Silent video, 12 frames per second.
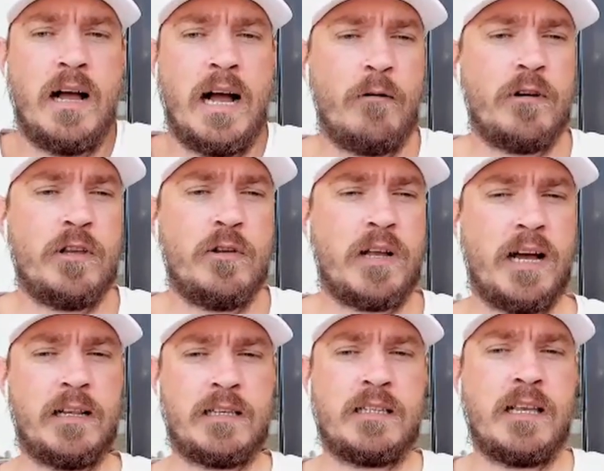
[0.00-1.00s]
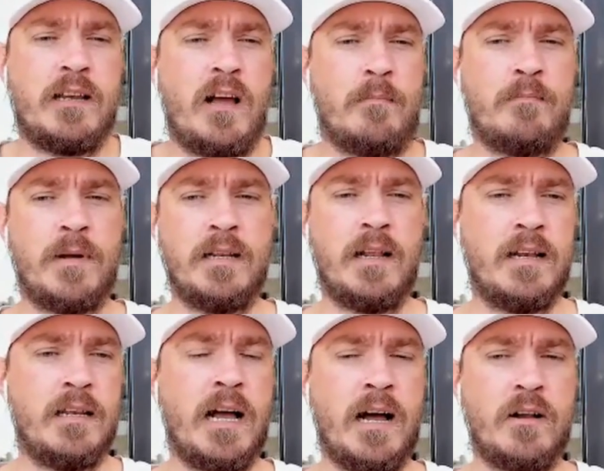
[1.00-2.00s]
how are you kind of set up, and,
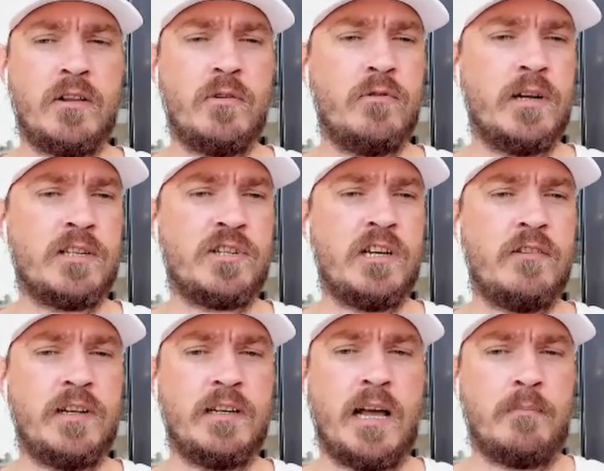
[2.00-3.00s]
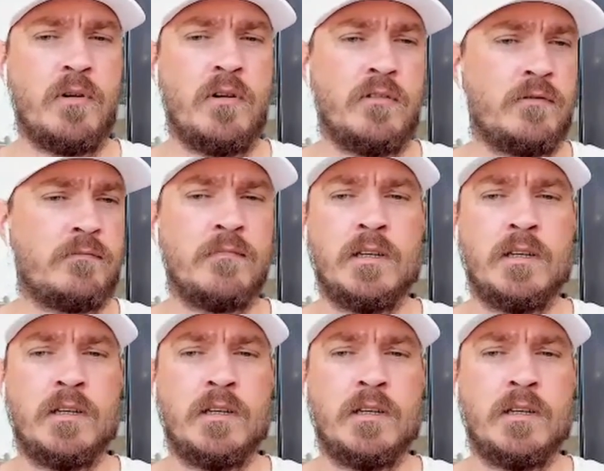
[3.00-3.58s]
and how do you achieving that, both